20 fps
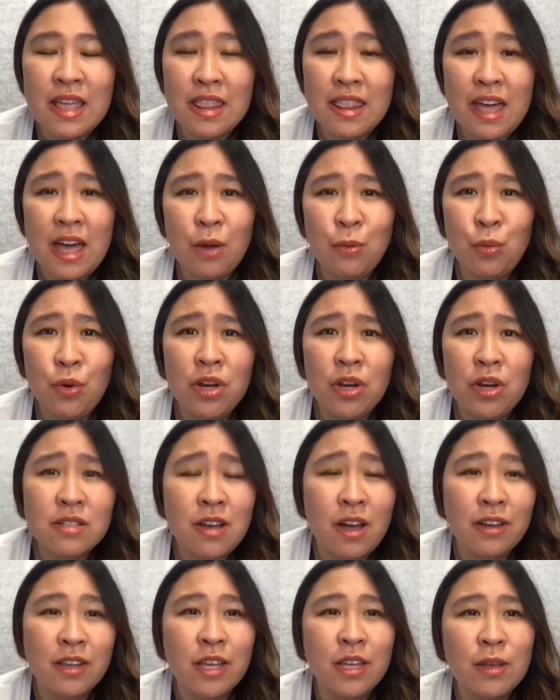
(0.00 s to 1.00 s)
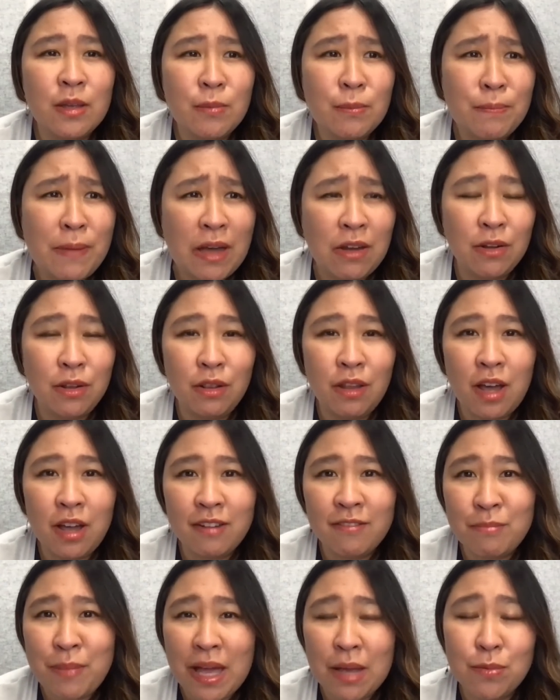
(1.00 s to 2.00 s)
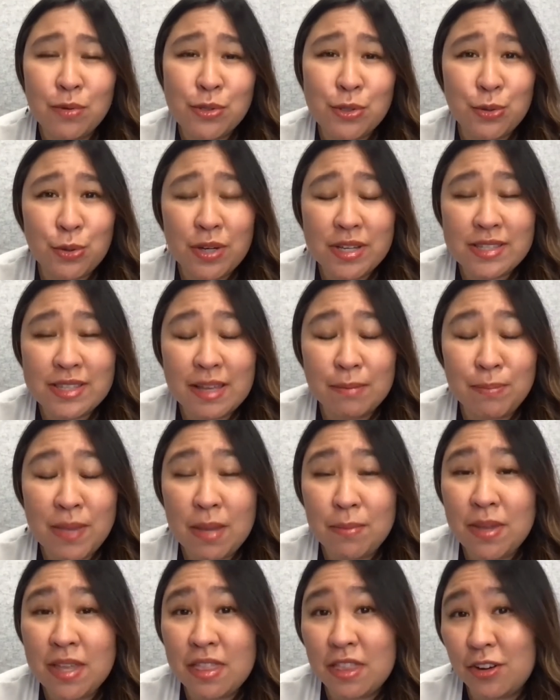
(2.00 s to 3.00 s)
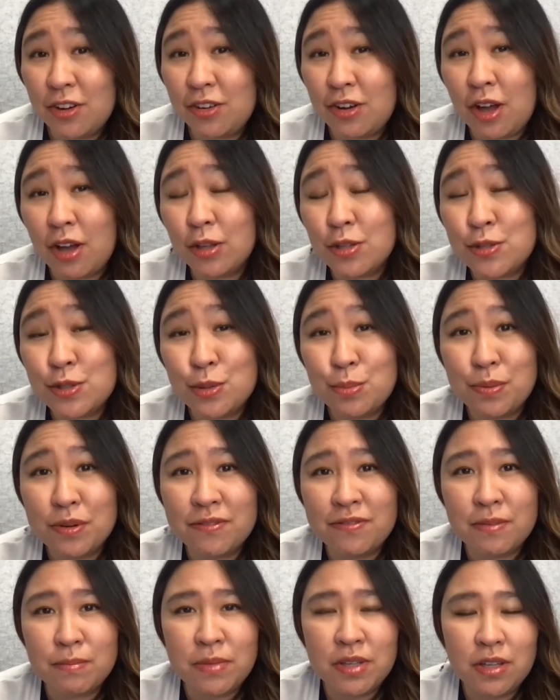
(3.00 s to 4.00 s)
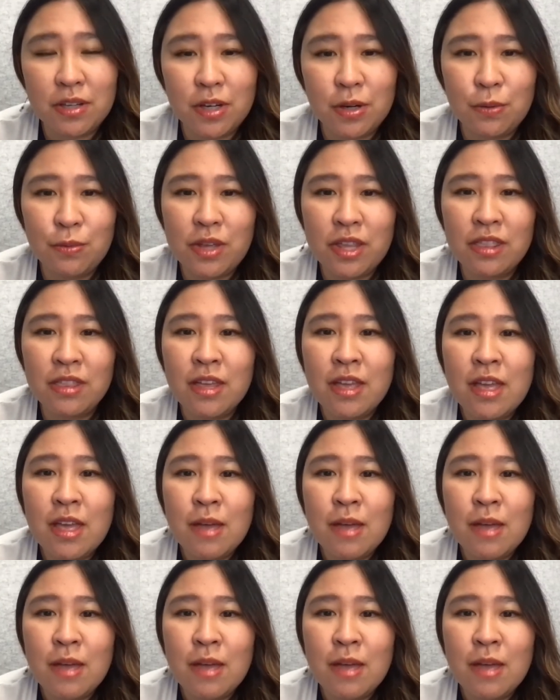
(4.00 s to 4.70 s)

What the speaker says: That we're talking about a lot of Bible stories that maybe they're not super familiar with,